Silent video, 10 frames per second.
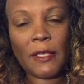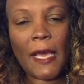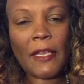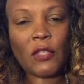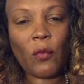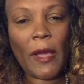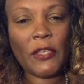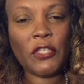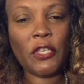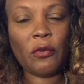That is
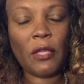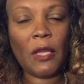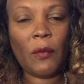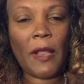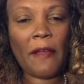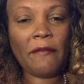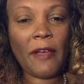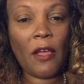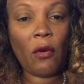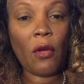why generally when I
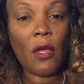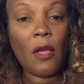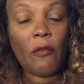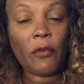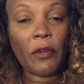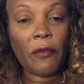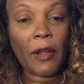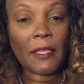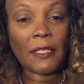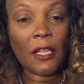file for
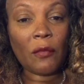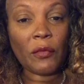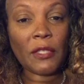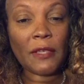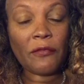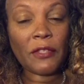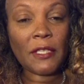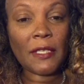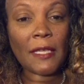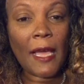irreconcilable differences,